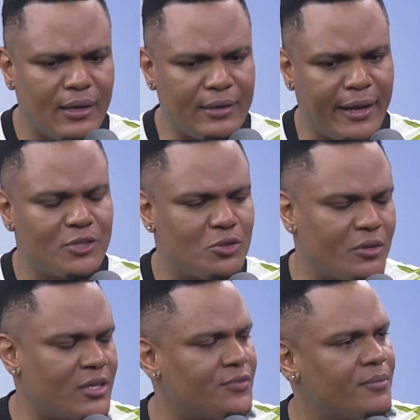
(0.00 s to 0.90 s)
next 2
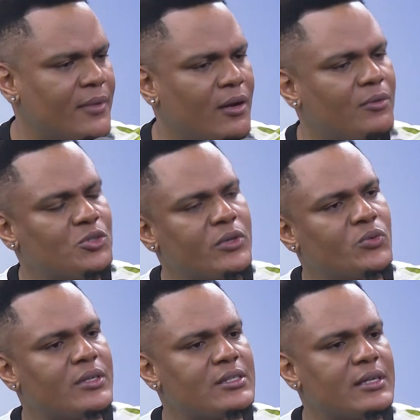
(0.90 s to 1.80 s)
years from now, in
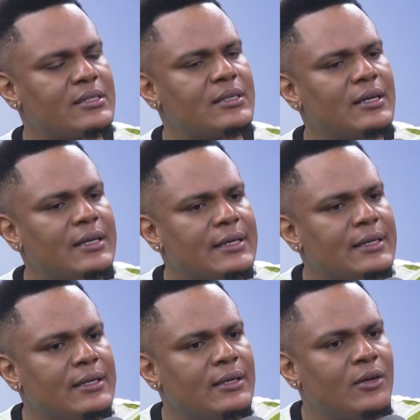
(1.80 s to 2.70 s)
2026.
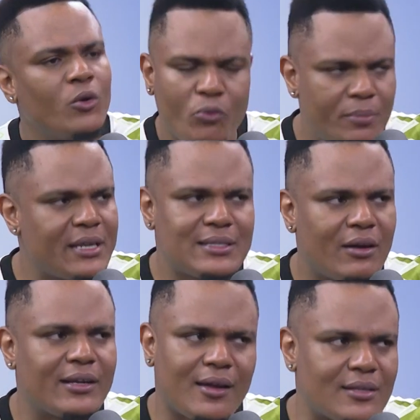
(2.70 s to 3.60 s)
We missed
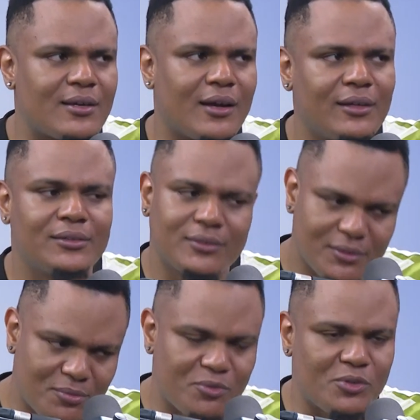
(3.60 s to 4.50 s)
out in Qatar.
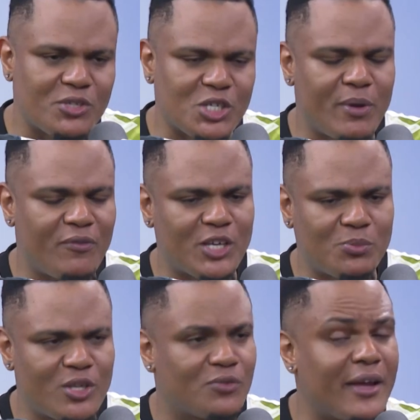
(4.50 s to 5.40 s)
It was a painful
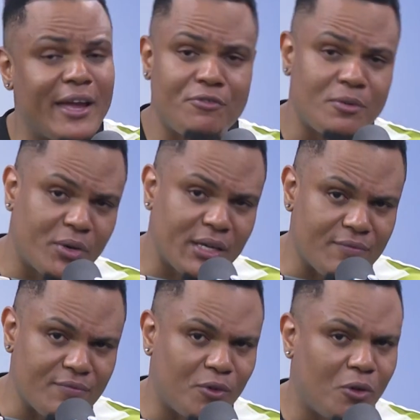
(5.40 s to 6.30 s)
experience for everybody
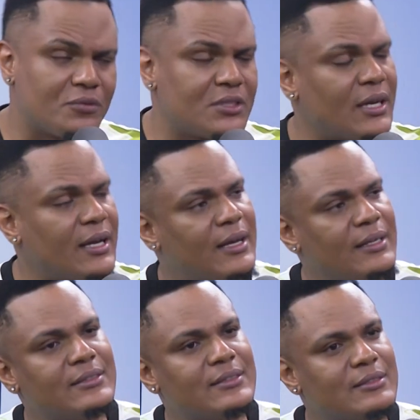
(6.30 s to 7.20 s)
involved.
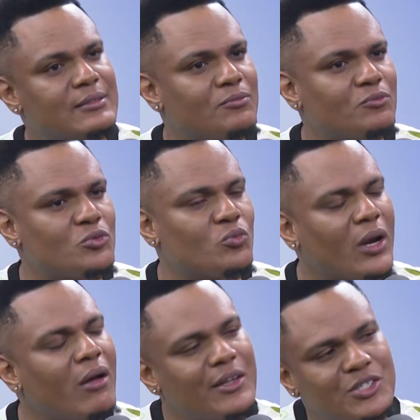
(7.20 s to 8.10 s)
And
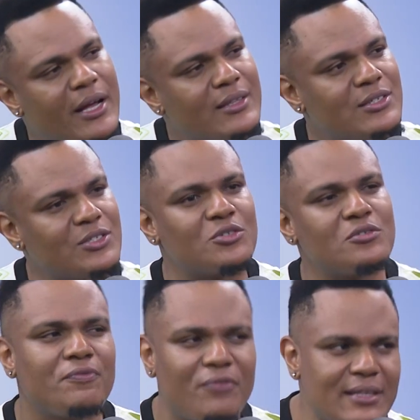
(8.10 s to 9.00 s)
what are our chances? Do
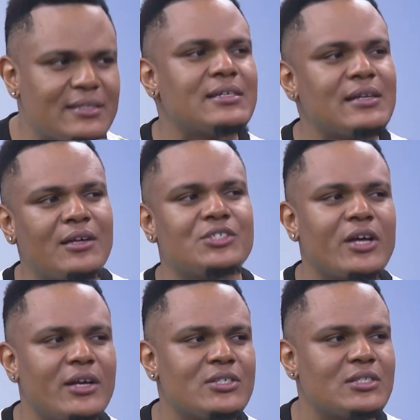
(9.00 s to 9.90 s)
you fancy our
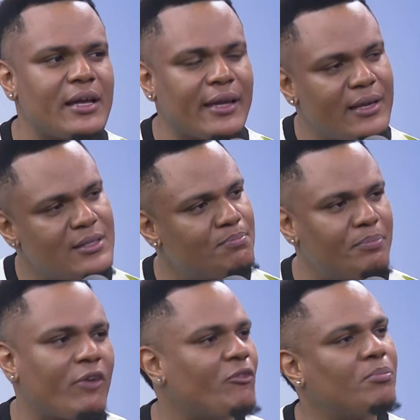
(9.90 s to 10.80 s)
chances against
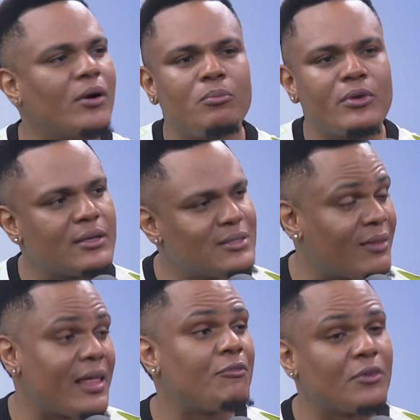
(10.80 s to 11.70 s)
Benin Republic,
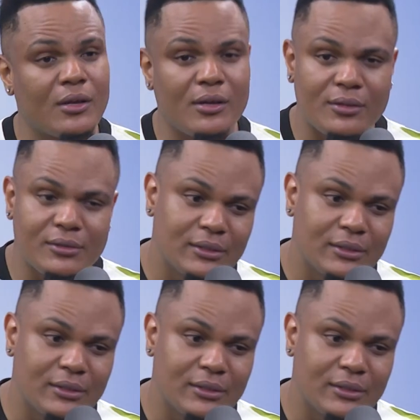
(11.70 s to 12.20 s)
South Africa,